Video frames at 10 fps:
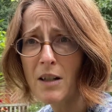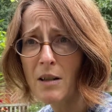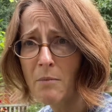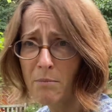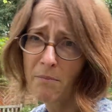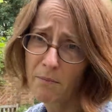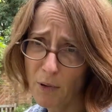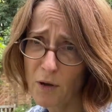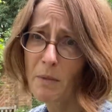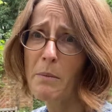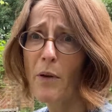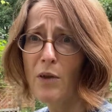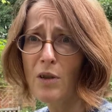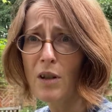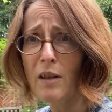It possibly bothers
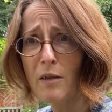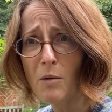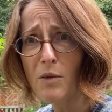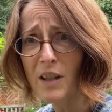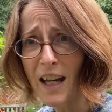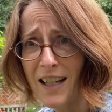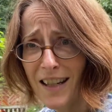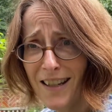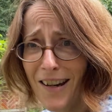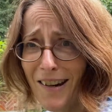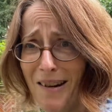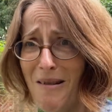you if you want to get it too.